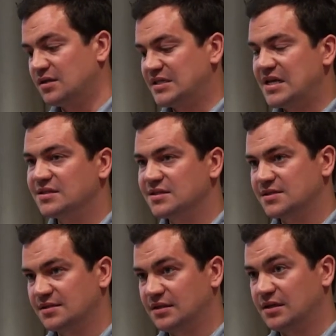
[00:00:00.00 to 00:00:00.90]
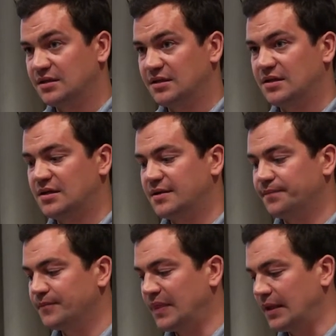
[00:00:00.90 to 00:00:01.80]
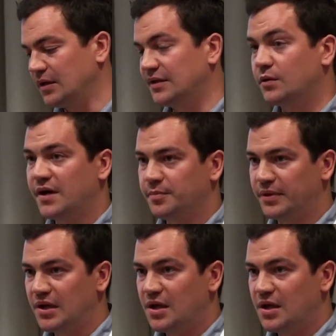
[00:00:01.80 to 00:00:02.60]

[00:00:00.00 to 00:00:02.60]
sense the grip,